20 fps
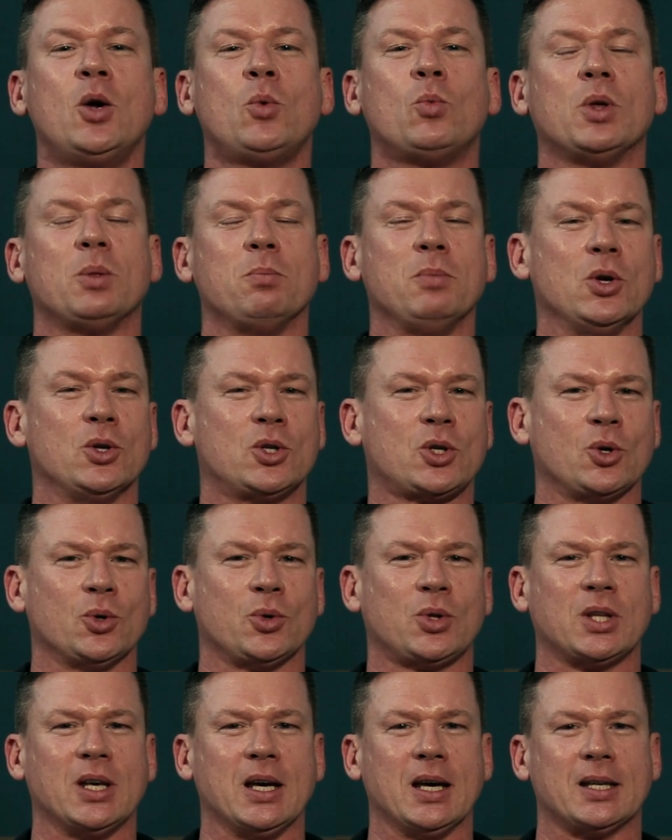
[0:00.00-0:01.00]
with musical
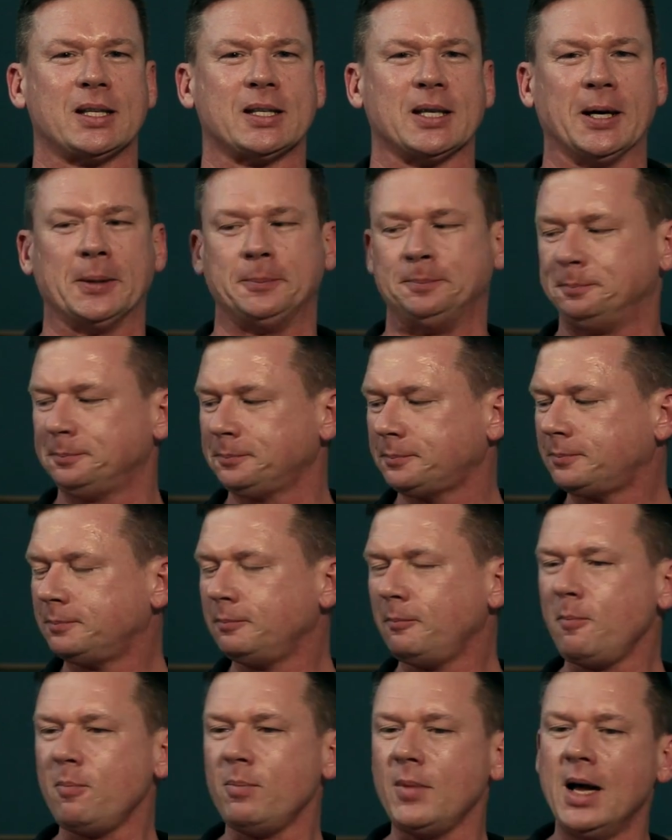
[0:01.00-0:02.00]
theatre.
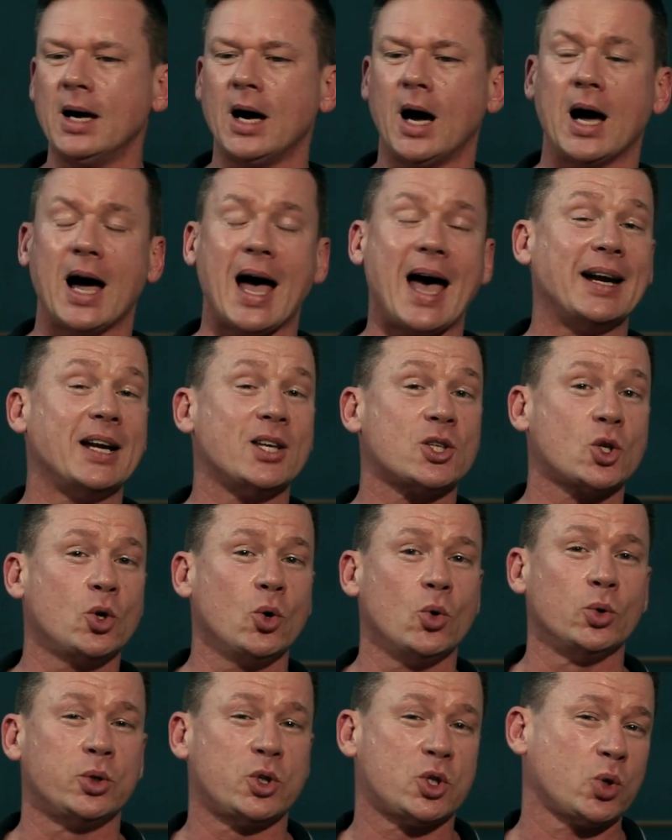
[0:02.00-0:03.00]
And it's
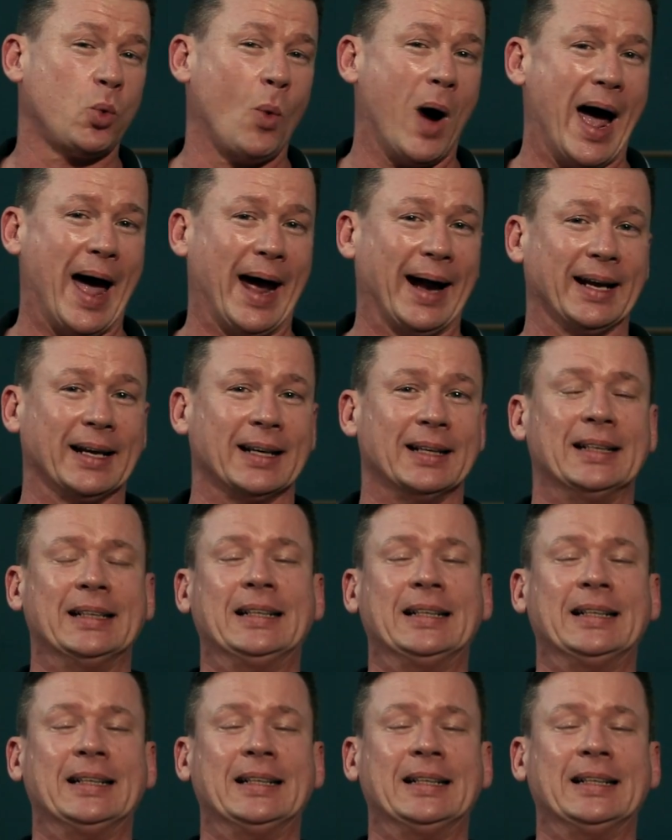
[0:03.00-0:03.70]
called twang.